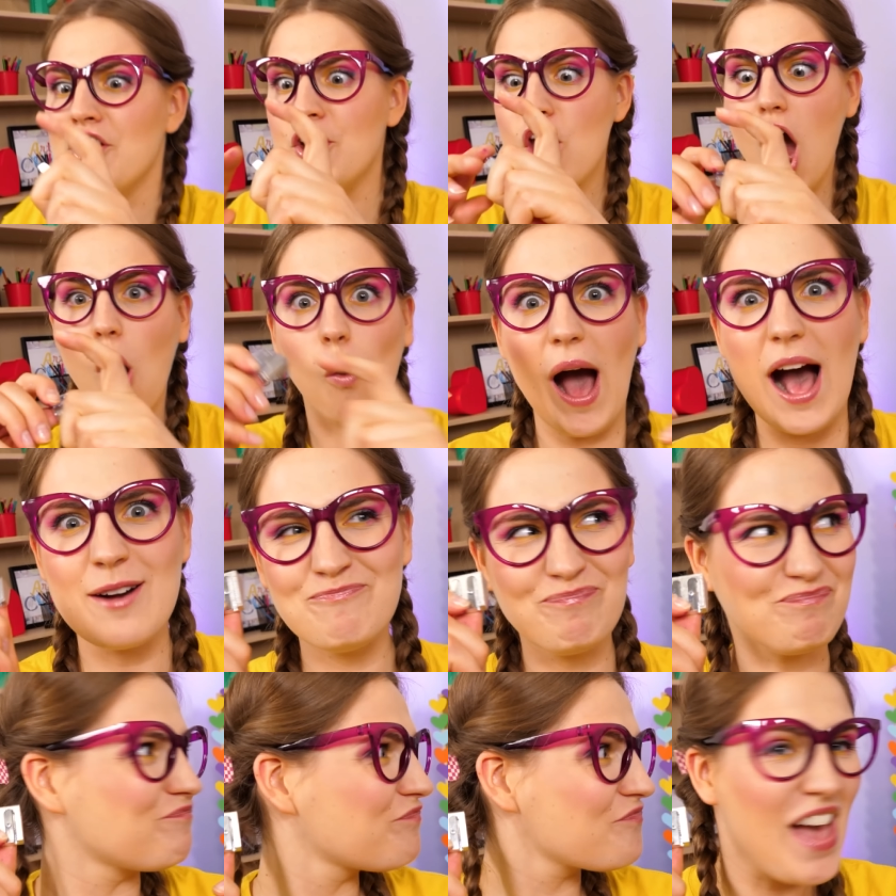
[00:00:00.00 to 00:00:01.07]
I
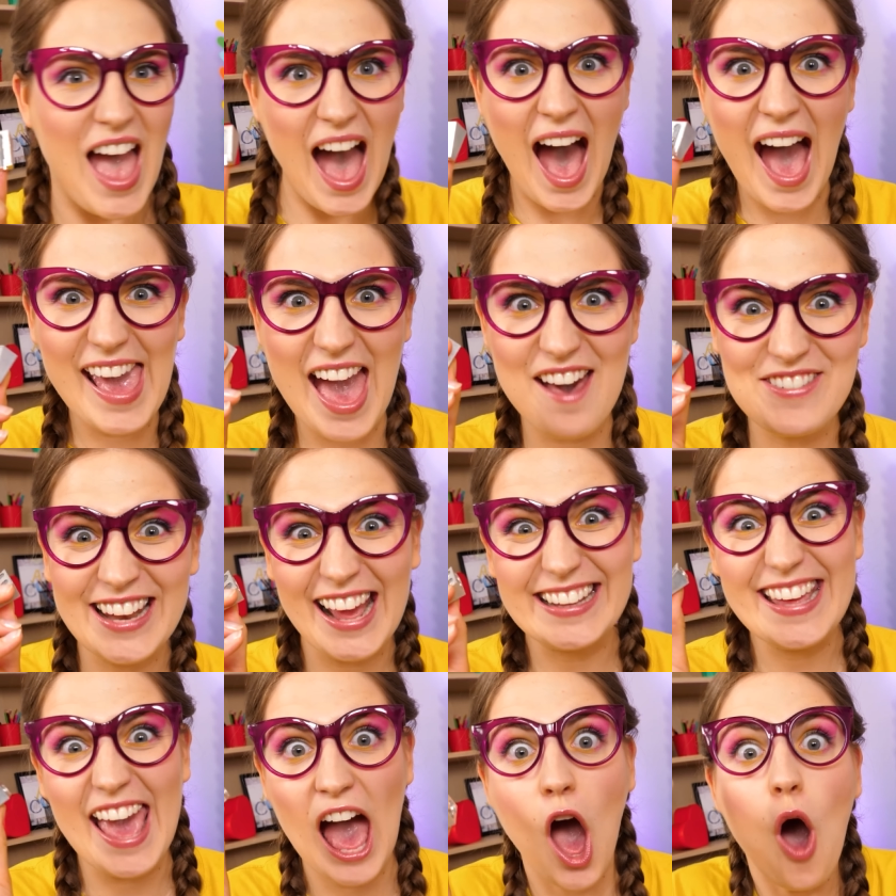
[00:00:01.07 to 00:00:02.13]
know. I might
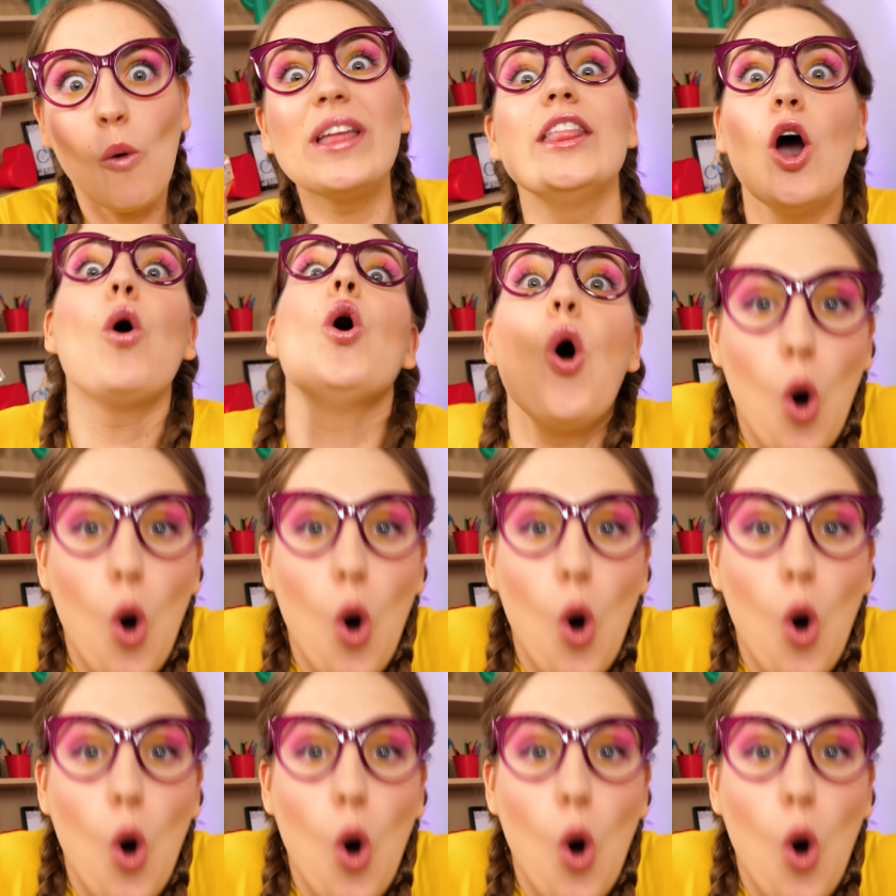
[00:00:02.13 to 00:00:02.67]
have an idea.